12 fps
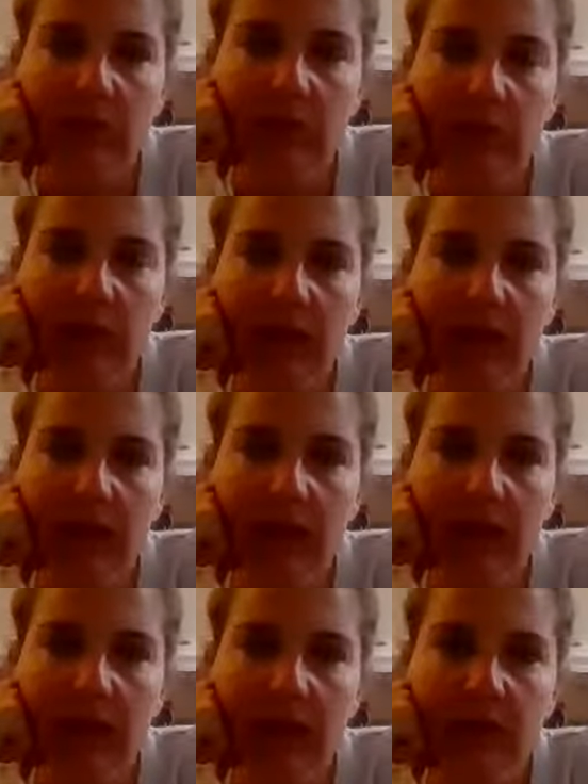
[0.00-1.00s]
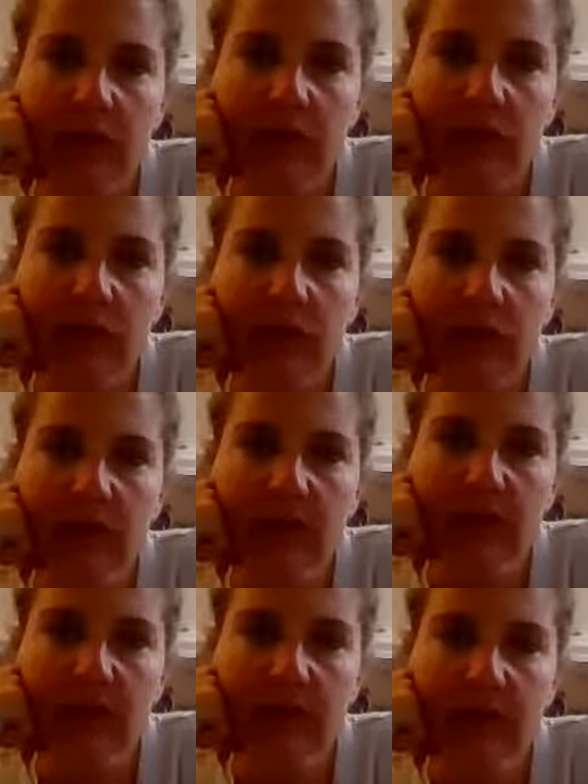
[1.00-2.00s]
Good. And
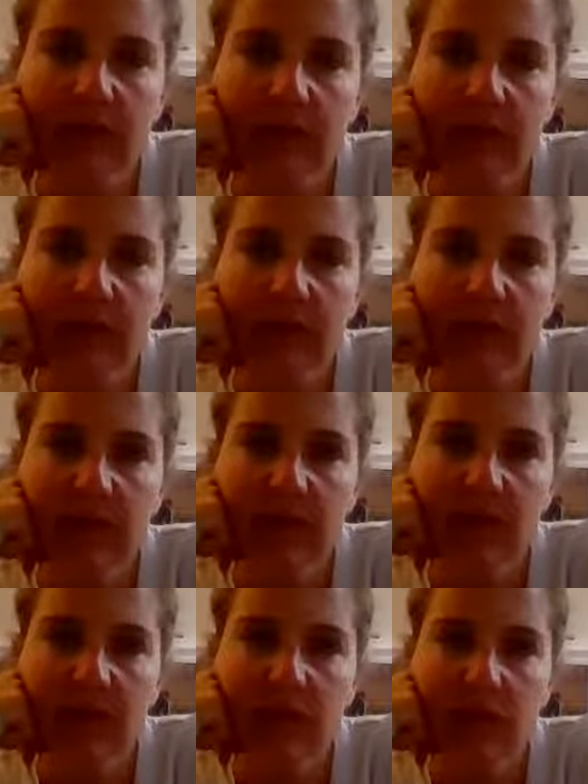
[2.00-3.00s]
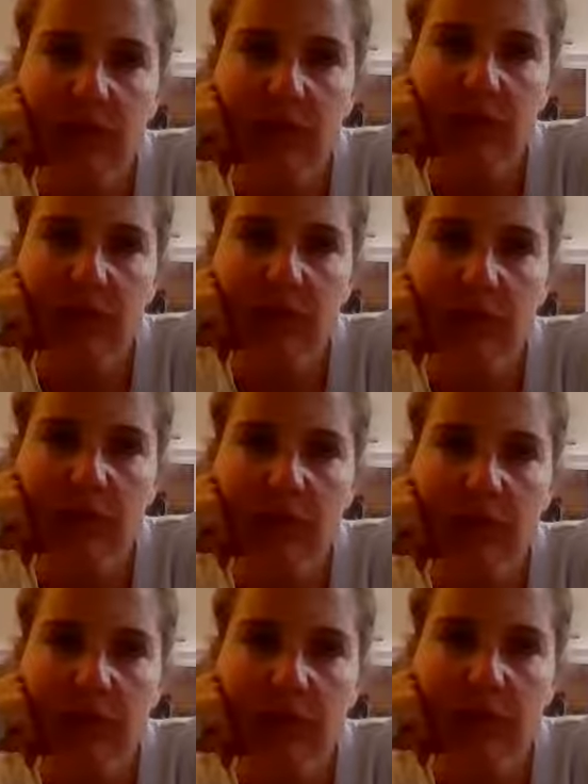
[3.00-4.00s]
release. Standing forward
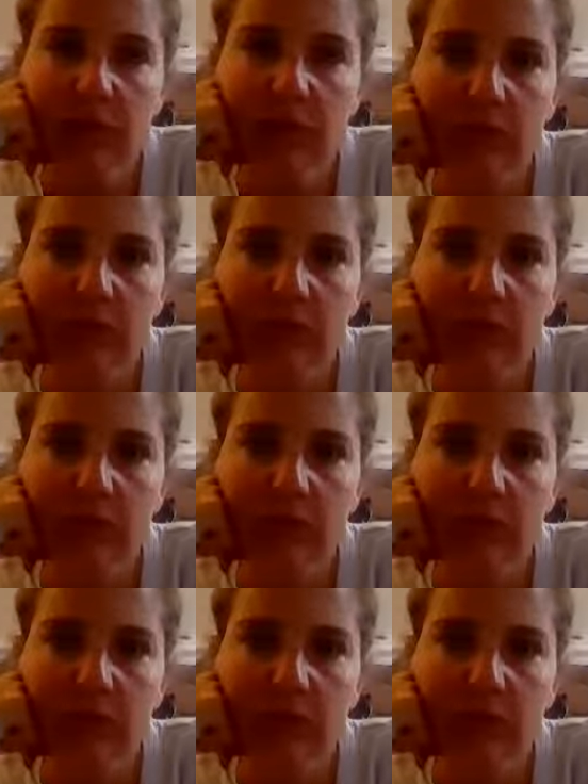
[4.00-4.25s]
fold.